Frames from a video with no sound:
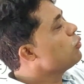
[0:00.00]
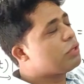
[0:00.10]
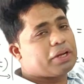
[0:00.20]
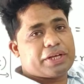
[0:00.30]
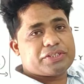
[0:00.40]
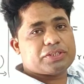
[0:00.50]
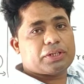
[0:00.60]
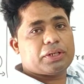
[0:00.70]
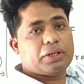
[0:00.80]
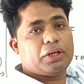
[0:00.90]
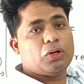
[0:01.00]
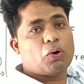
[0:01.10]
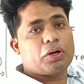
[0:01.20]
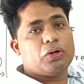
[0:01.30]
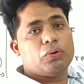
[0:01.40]
field into thickness, E
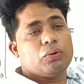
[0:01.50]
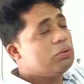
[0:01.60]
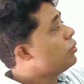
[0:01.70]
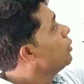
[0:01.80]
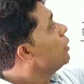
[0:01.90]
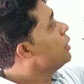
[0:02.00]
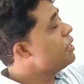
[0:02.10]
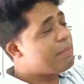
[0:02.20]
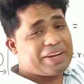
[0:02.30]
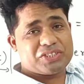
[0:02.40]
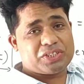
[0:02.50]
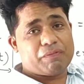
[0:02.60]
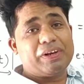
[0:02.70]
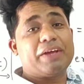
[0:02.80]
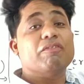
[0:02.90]
naught into D minus T
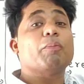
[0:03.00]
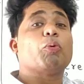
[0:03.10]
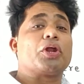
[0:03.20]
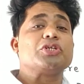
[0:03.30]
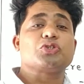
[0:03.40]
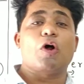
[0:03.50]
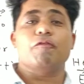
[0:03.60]
will give the potential